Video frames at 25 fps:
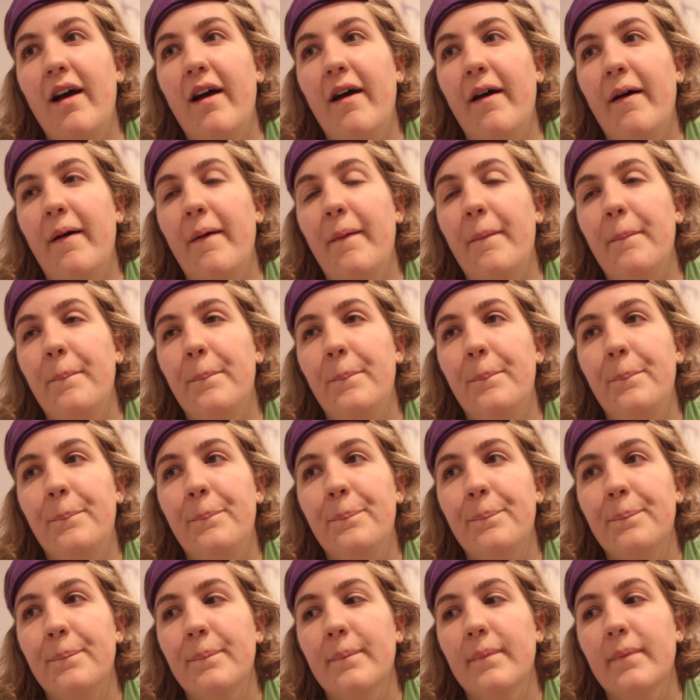
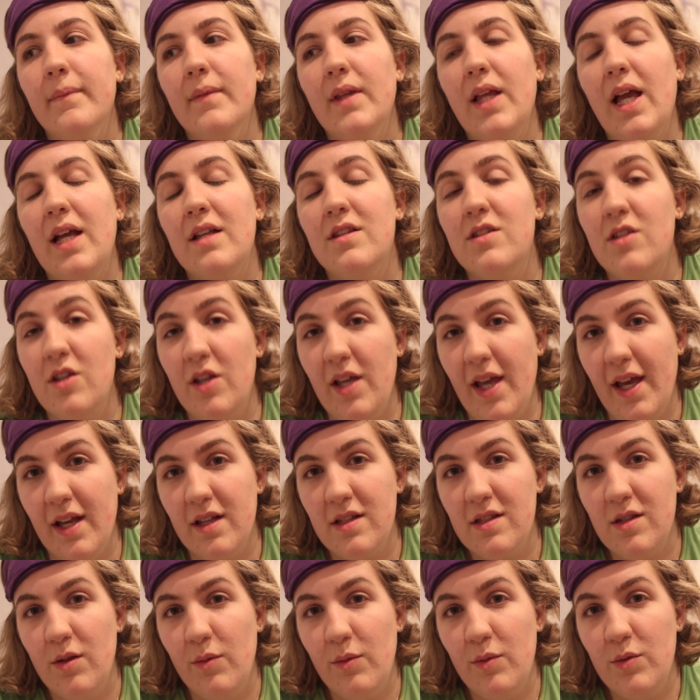It was
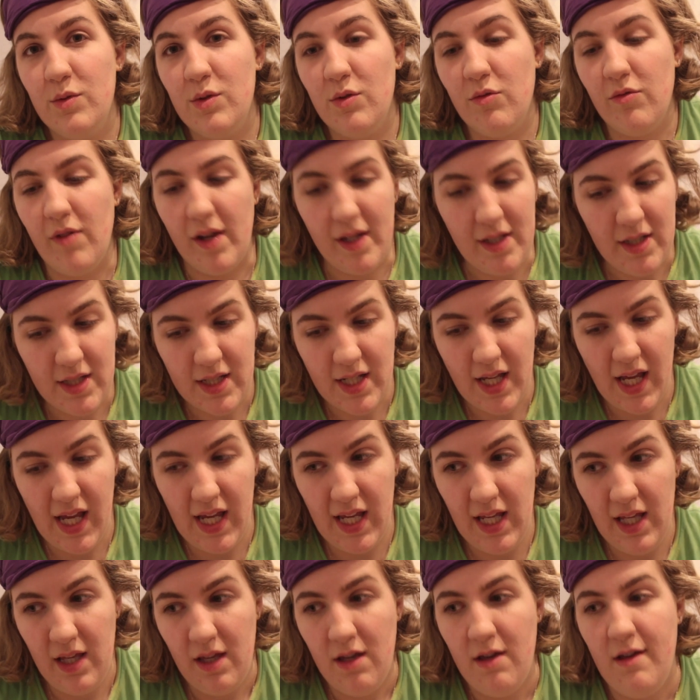a great
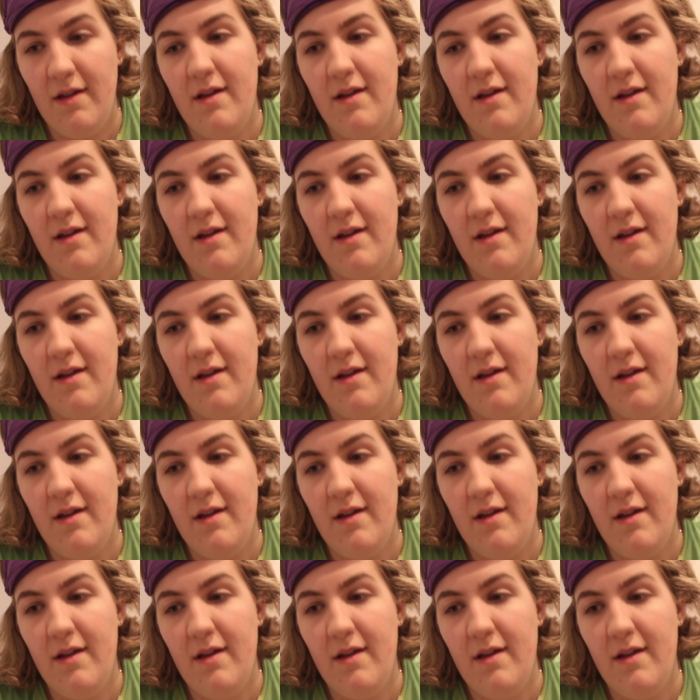day.